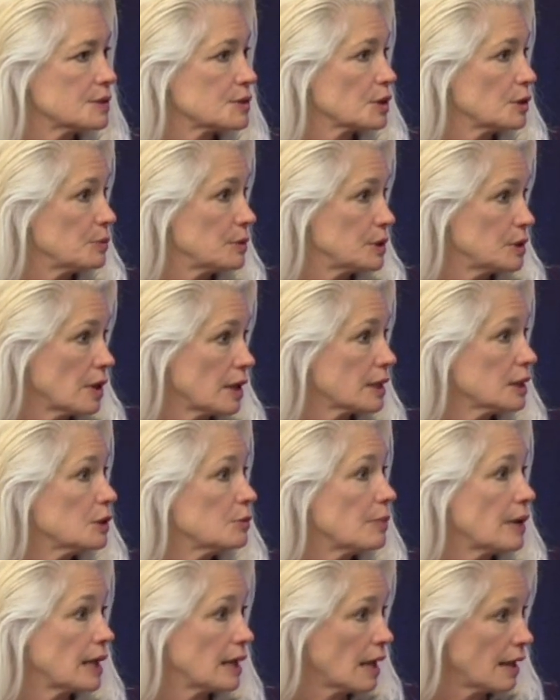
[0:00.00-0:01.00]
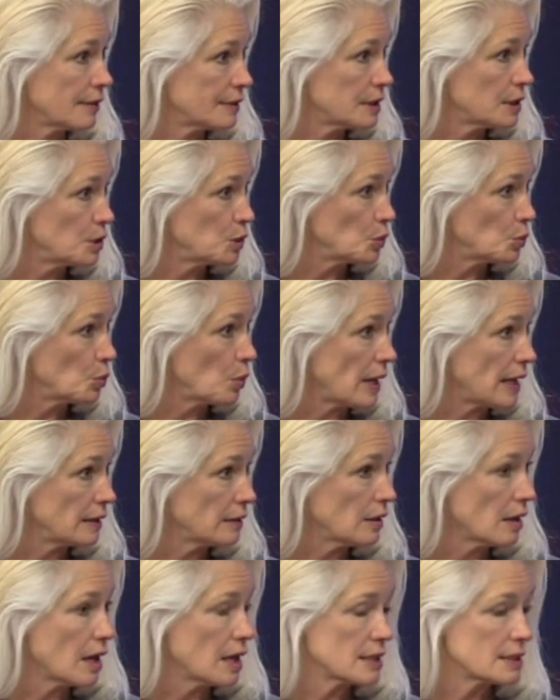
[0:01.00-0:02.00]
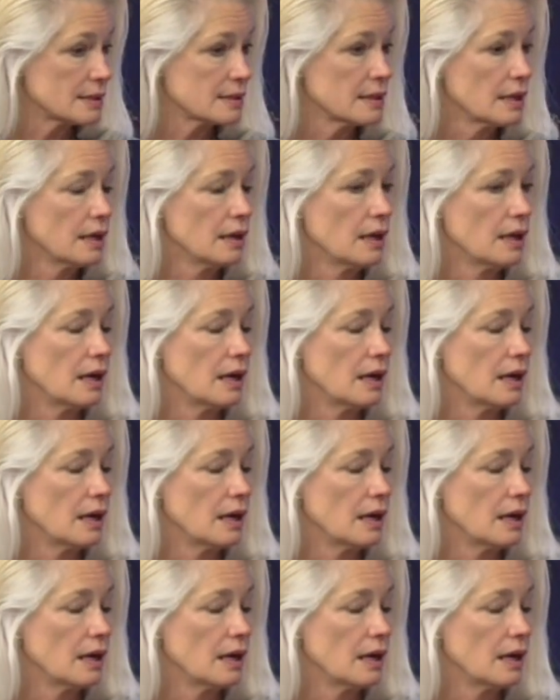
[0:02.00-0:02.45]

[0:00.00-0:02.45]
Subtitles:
is going to be talking about healthy you weight loss.